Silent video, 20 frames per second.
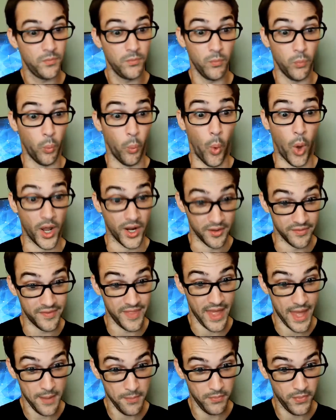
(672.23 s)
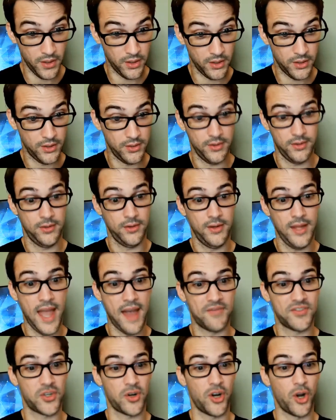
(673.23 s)
"One of them?"
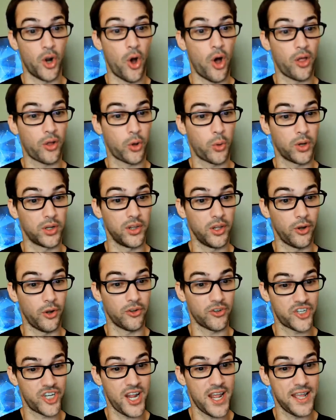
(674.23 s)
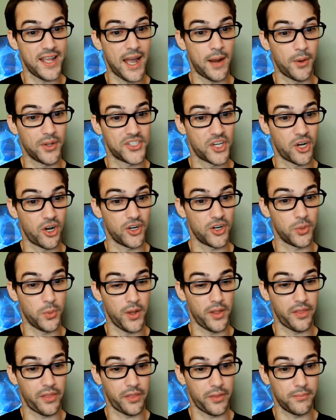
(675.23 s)
After an awkward little shake, I returned
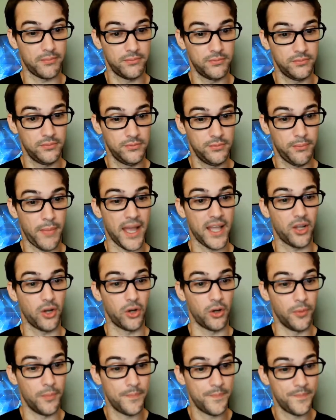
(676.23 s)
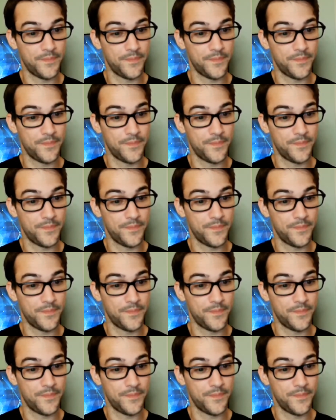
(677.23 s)
with, "Michael."